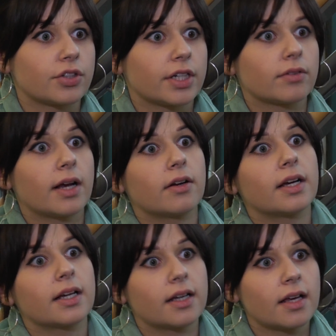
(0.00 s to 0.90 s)
Greek
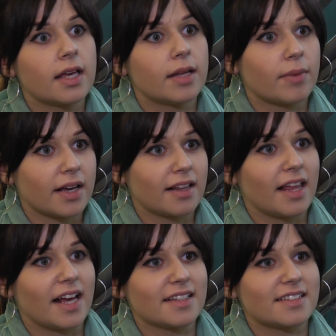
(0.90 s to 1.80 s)
rhetoric in my
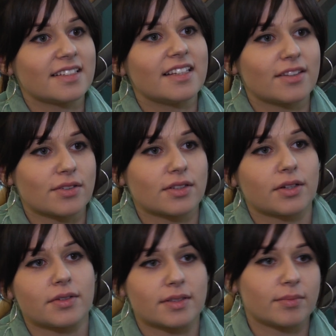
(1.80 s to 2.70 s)
class, ethos,
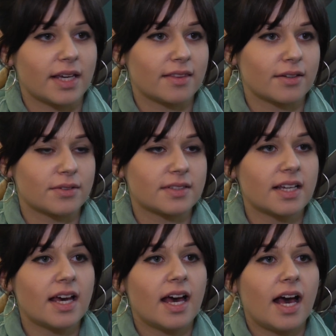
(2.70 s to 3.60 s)
logos, and
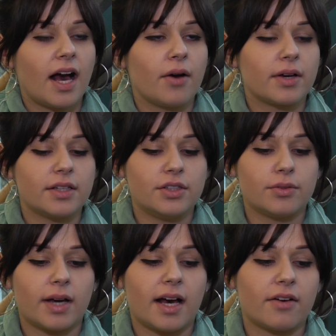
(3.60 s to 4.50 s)
pathos. How can
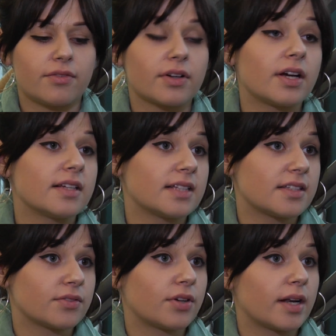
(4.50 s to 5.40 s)
you have a
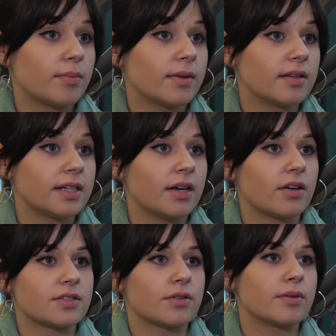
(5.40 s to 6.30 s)
sense of credibility,
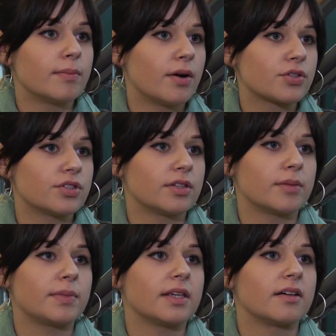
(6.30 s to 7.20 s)
also an
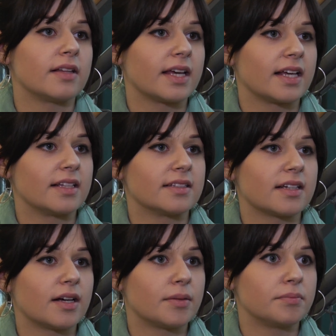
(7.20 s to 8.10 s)
emotional appeal, and
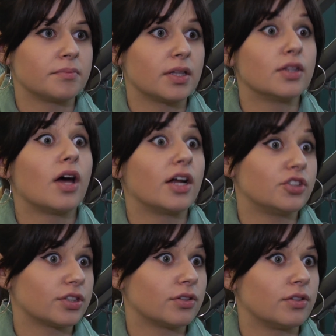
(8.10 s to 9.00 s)
um,
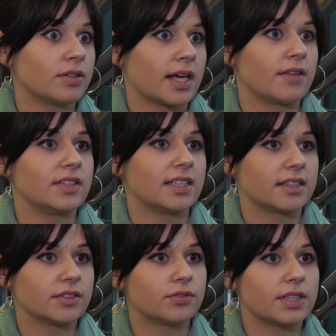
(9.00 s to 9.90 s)
logical, kind of
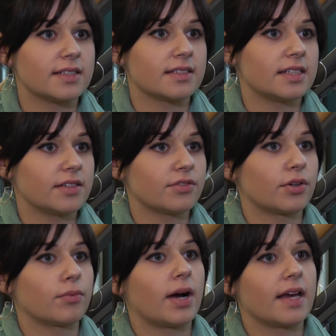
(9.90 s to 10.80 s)
deductive reasoning
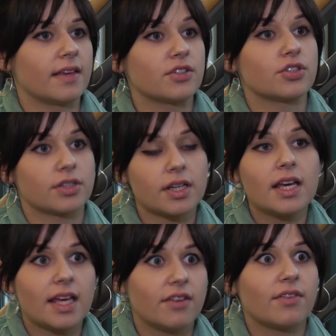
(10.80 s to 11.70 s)
for why they should
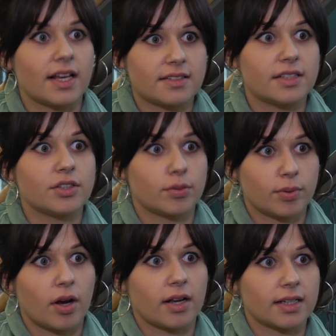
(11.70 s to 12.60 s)
invest in your
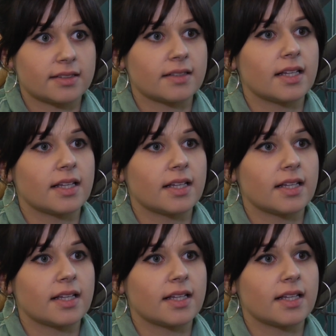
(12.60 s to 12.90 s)
product? Uh,